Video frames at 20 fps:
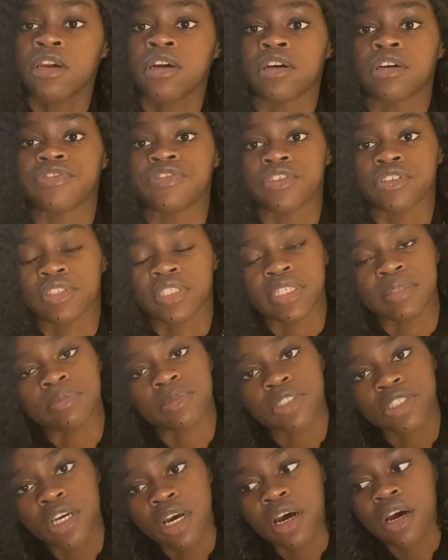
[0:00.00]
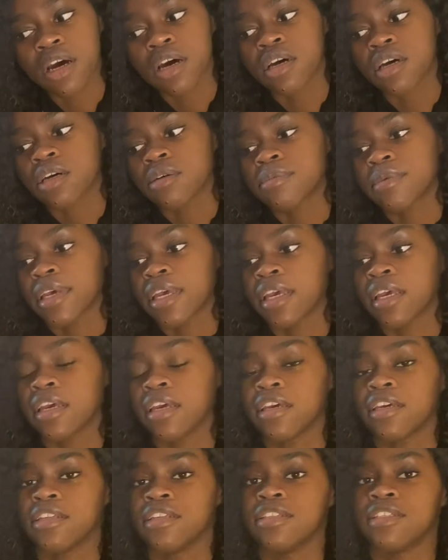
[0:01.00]
a full-time job,
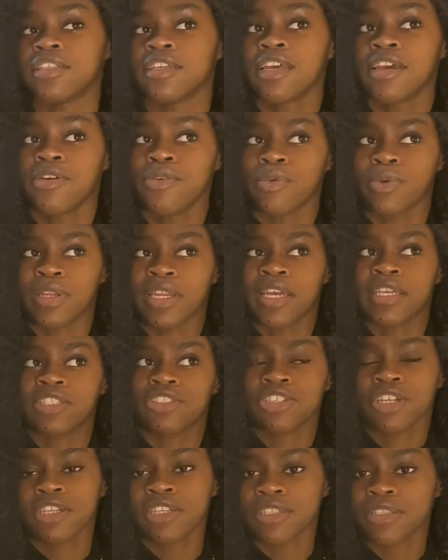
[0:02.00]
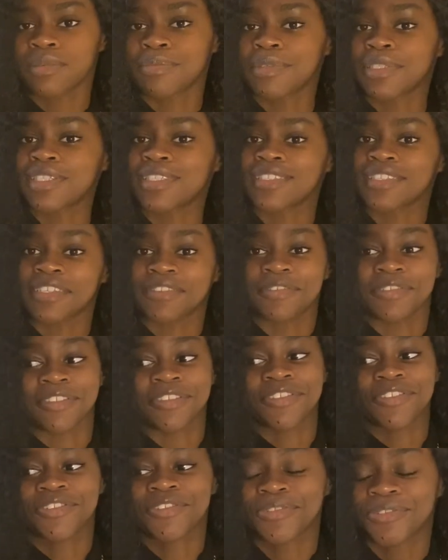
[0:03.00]
and when I started the business I was in
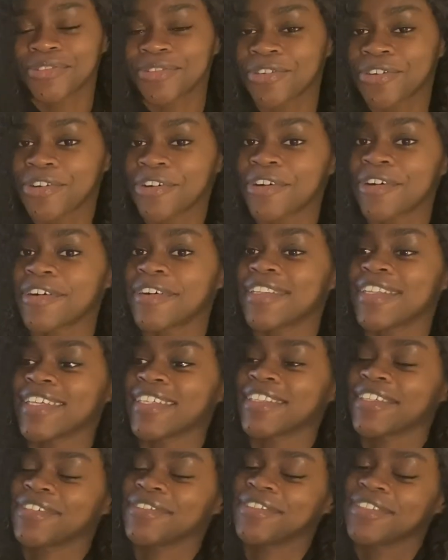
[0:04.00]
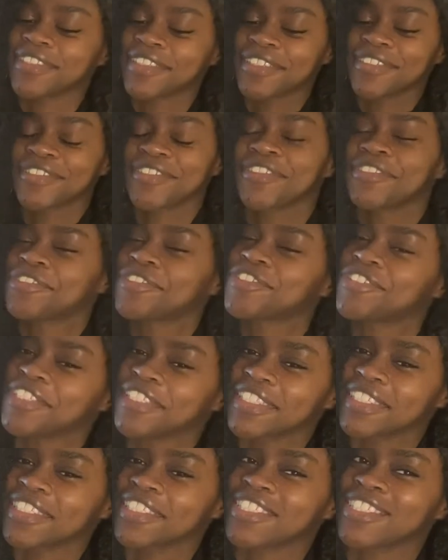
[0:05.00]
school. Like there was no
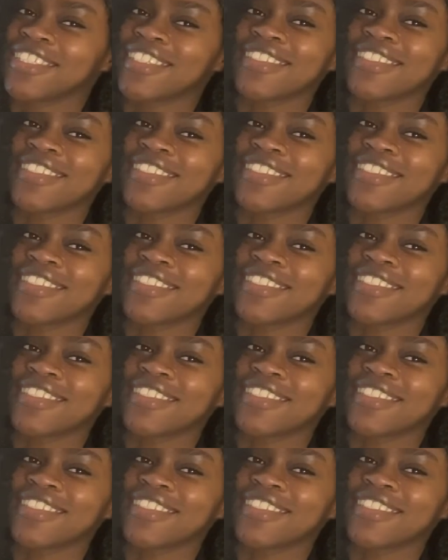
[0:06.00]
transition.